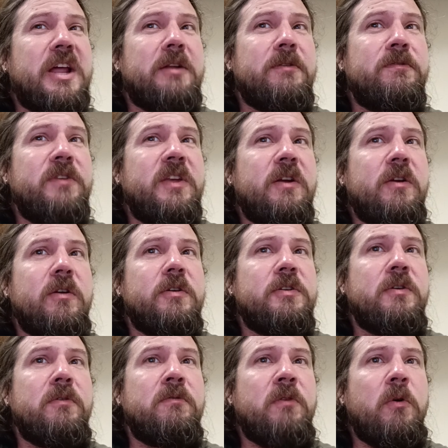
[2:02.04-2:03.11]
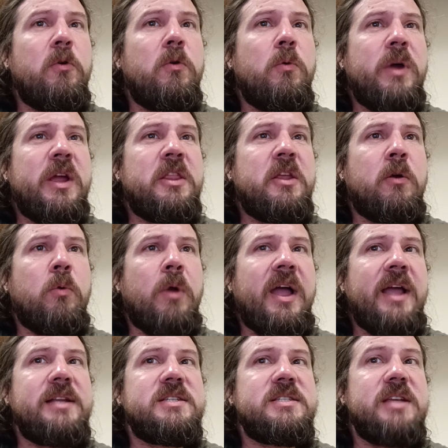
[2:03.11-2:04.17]
out of fear to vote away their
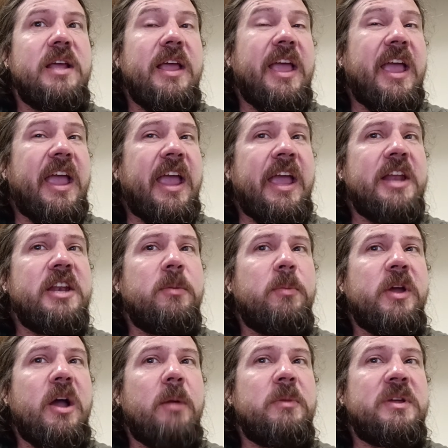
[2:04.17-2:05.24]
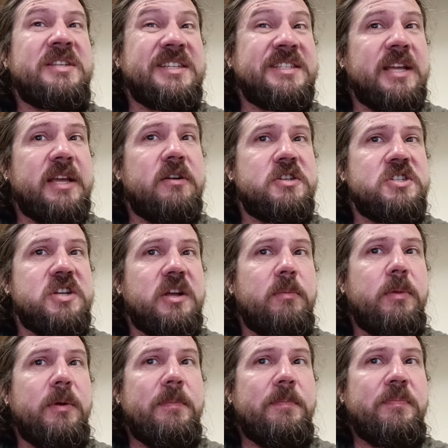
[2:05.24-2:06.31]
rights and to become a dictatorship.
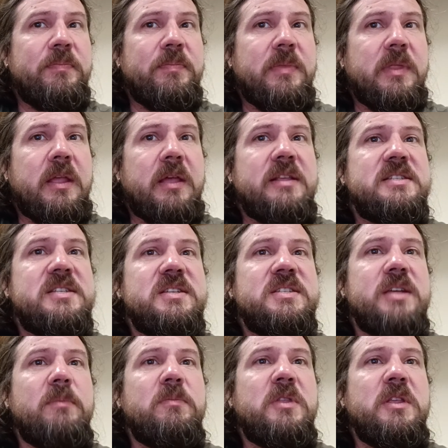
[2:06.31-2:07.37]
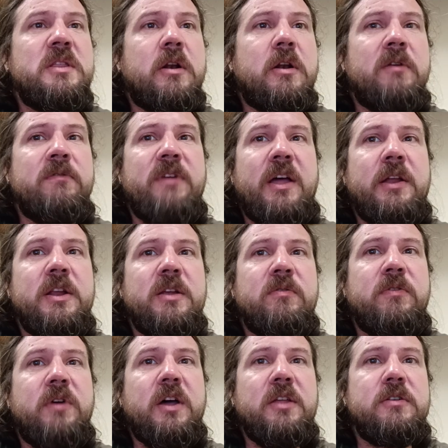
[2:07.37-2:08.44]
Now, this is something that our founding
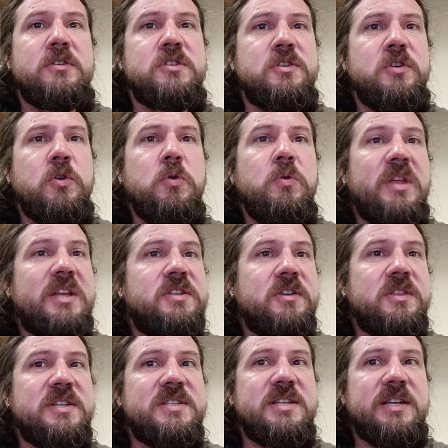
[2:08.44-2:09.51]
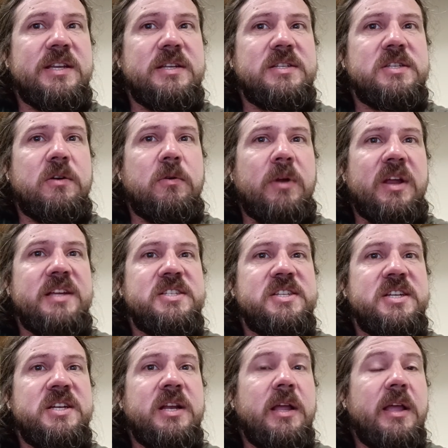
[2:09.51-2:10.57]
fathers knew. They took this into
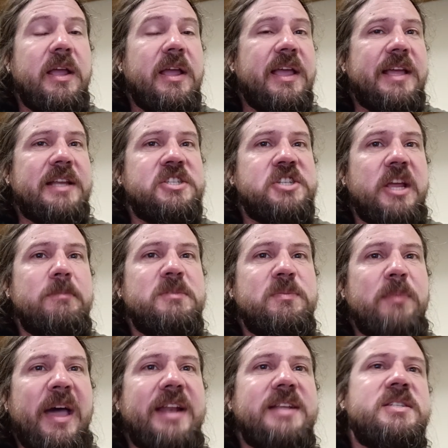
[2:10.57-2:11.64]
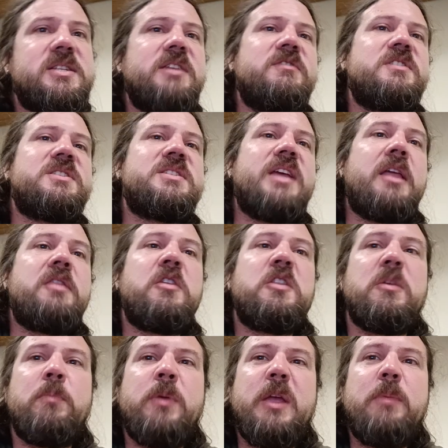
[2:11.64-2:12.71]
consideration. And James Madison even said
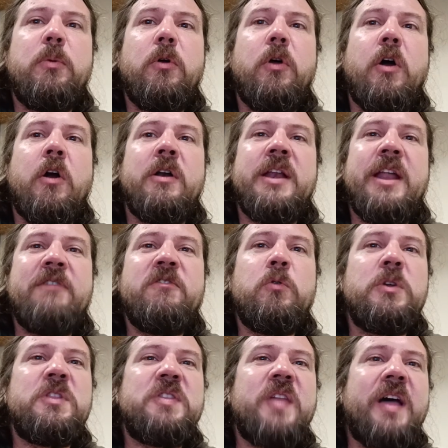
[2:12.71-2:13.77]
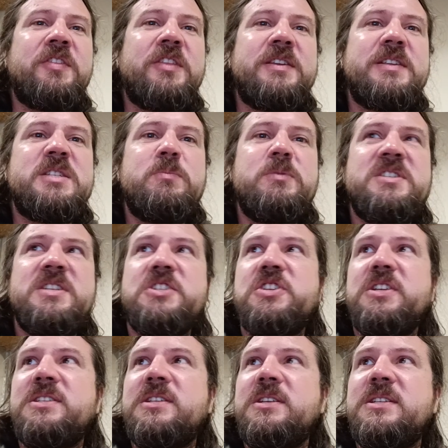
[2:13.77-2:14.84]
that the people are never without the
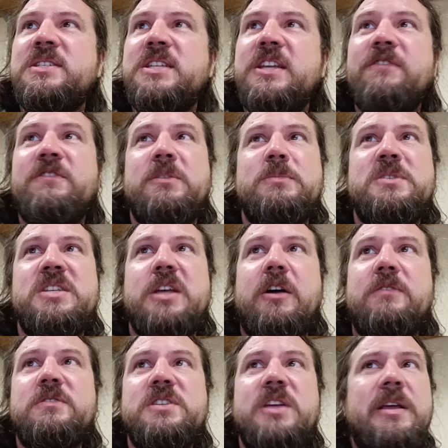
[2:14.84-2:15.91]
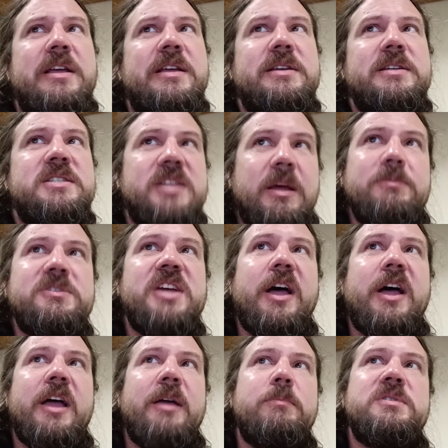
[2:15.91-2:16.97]
disposition to deceive themselves,
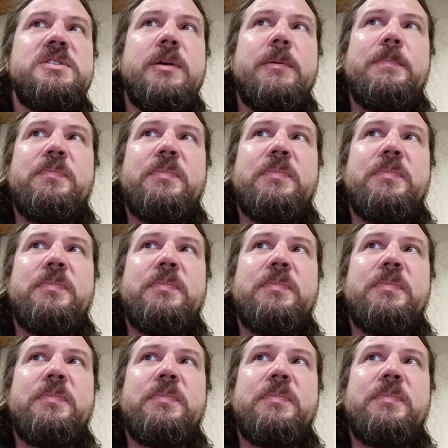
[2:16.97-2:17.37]
sometimes